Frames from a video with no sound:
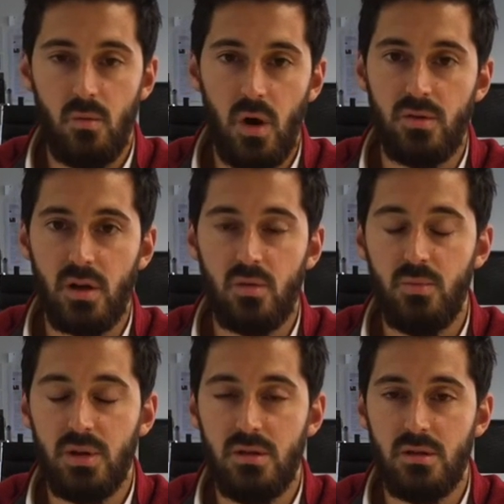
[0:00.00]
Well, that
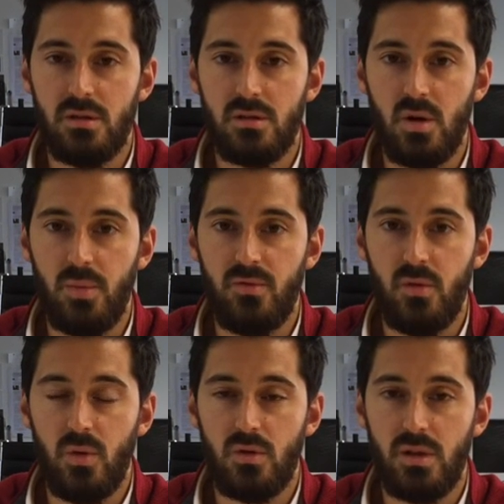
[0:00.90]
could be the topic
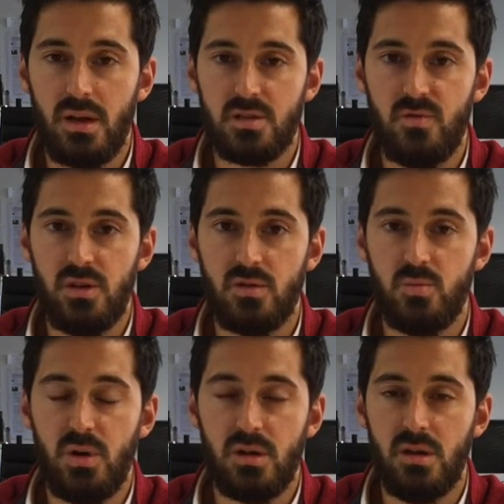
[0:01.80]
for one of the next
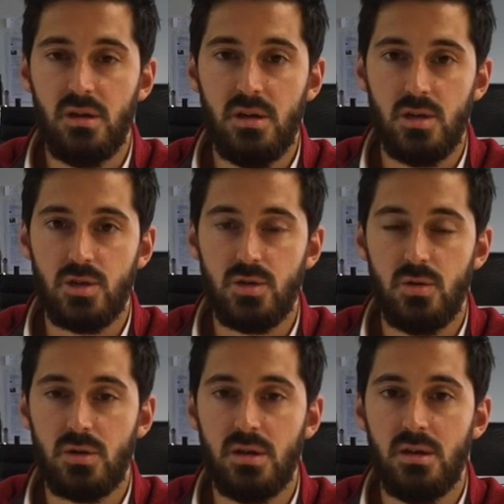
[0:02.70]
videos, but in
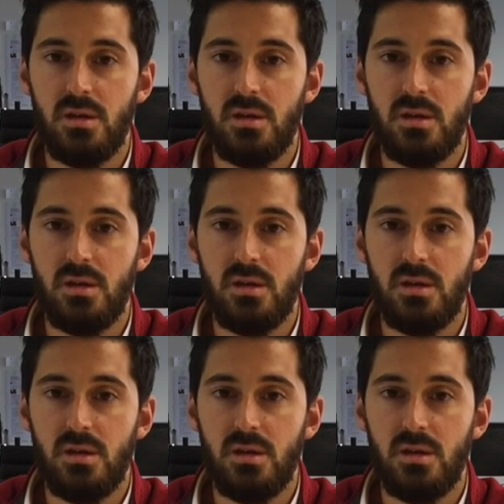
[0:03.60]
short,